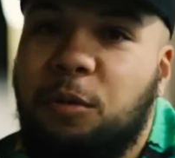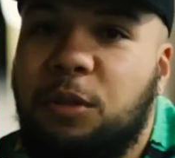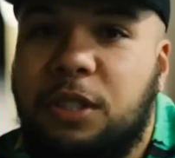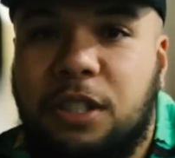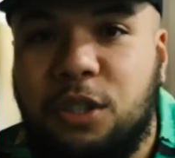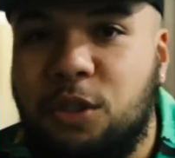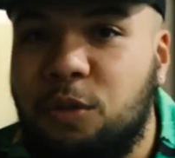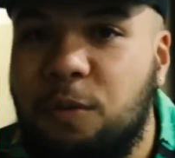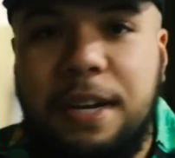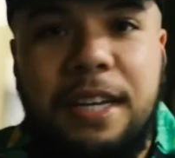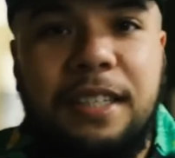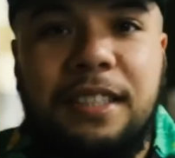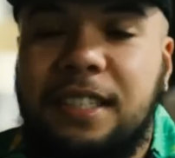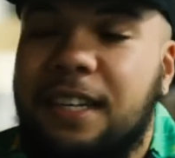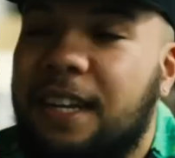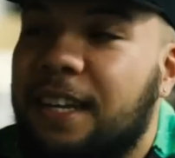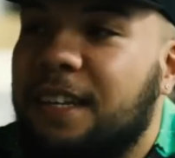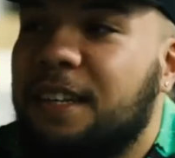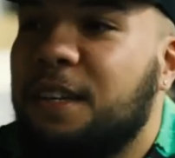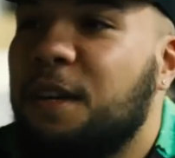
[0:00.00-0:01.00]
it was just crazy,
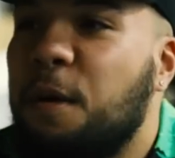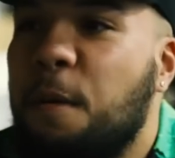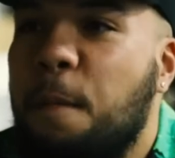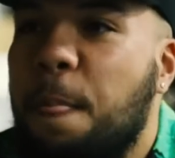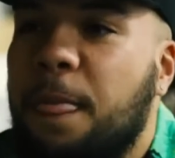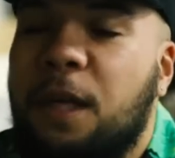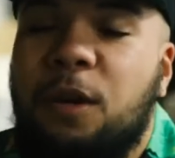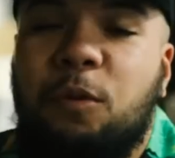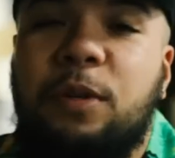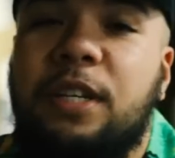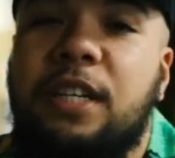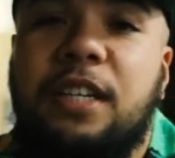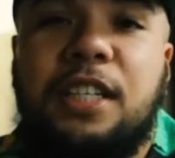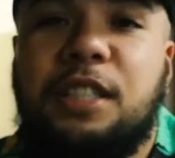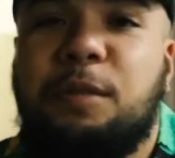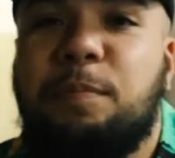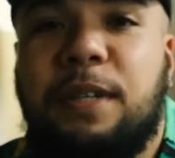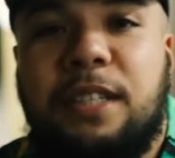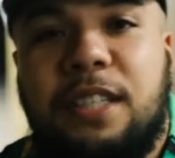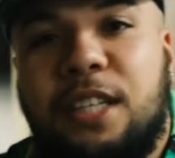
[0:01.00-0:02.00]
like, we didn't
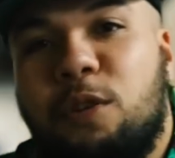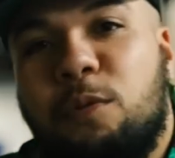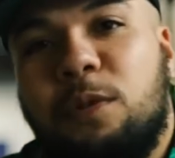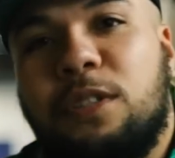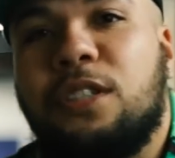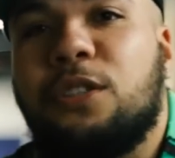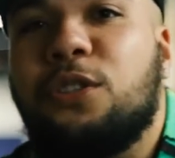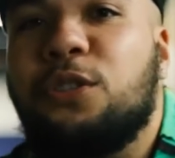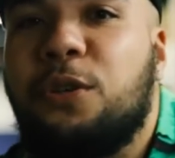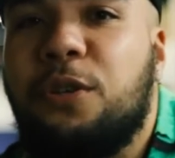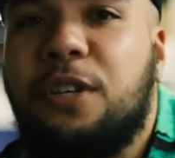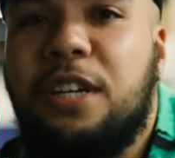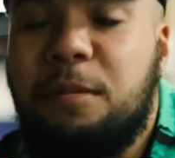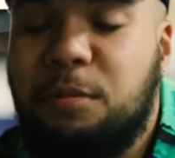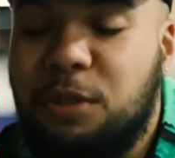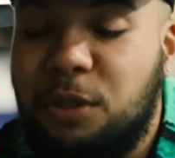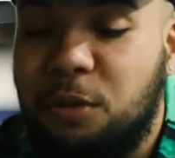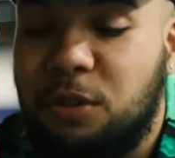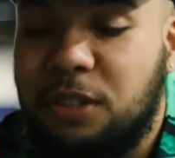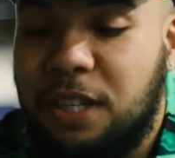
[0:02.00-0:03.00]
expect anyone to turn up,
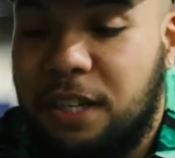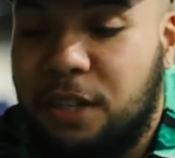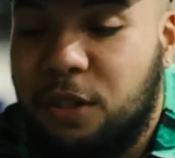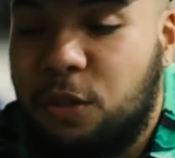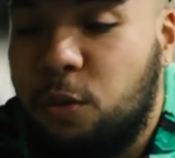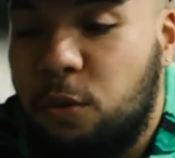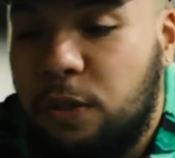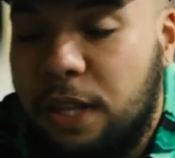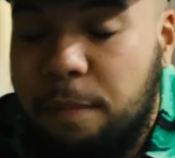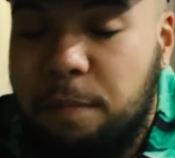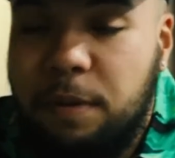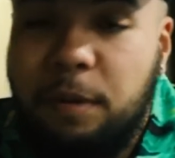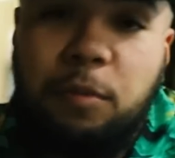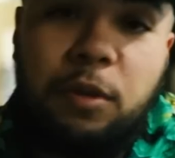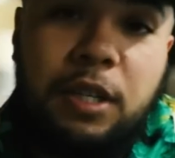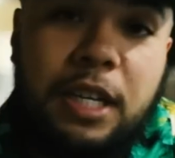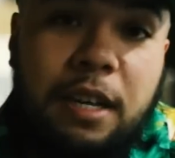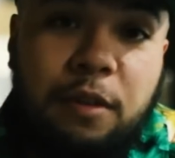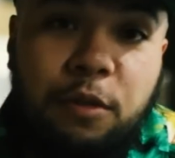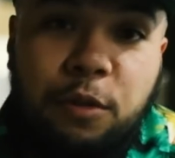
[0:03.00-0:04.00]
so it was kind of cool that people
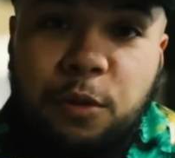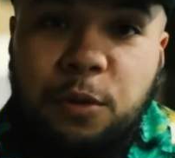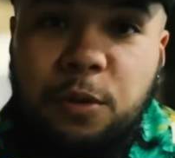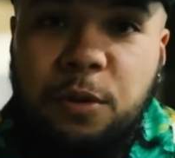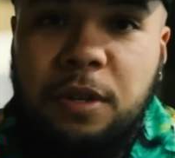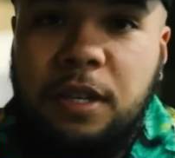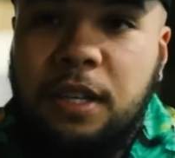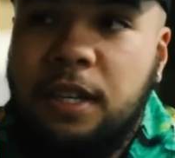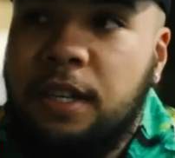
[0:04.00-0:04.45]
came through.